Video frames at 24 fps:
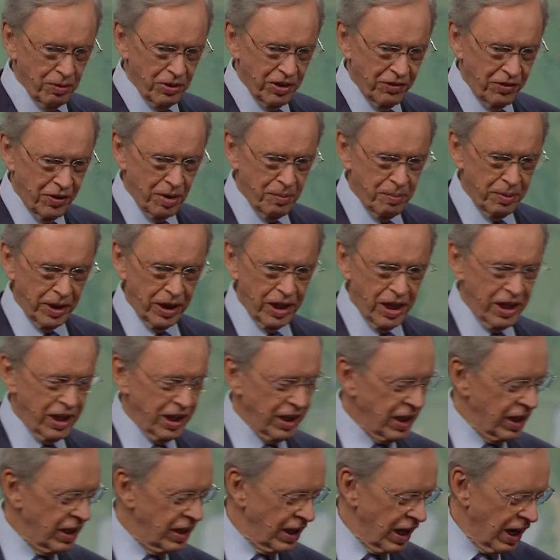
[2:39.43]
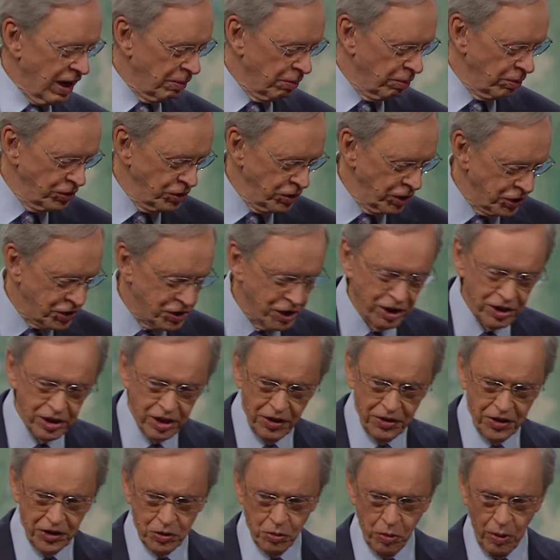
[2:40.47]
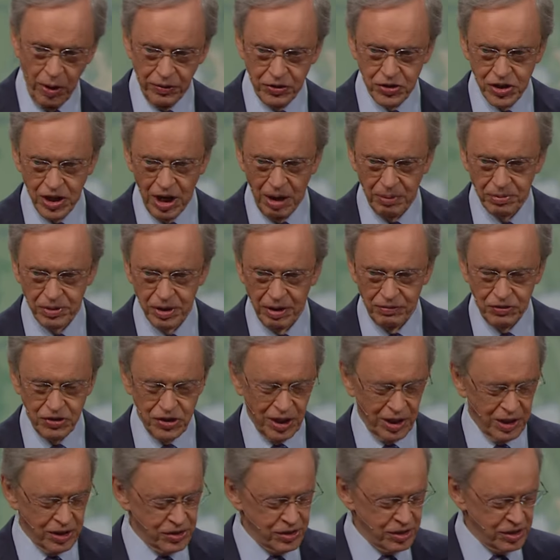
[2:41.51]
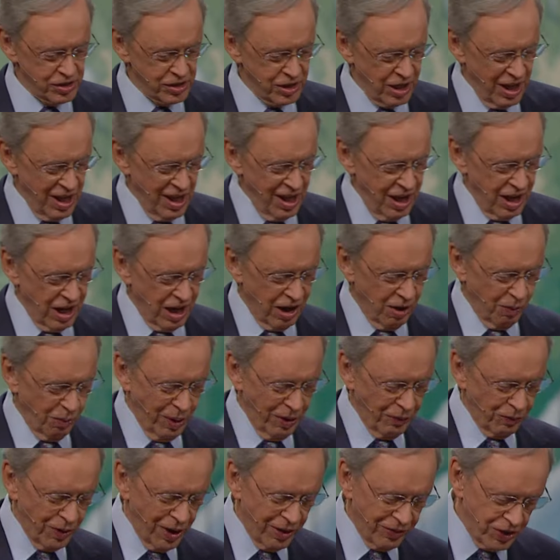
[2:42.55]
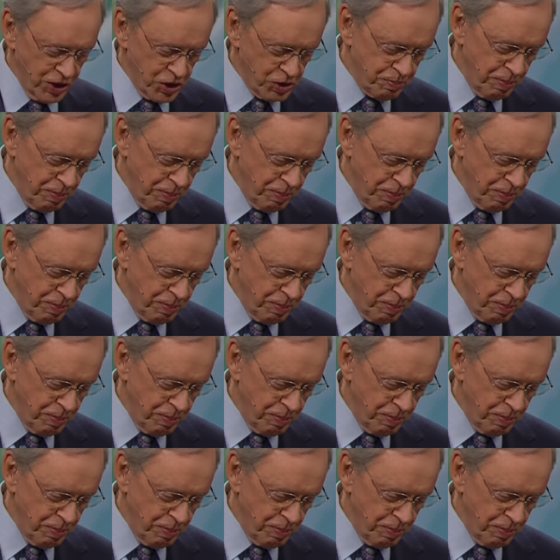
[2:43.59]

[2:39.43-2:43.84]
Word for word: with the very beginning, and I want you to turn to the 12th chapter of Genesis. Uh, we read this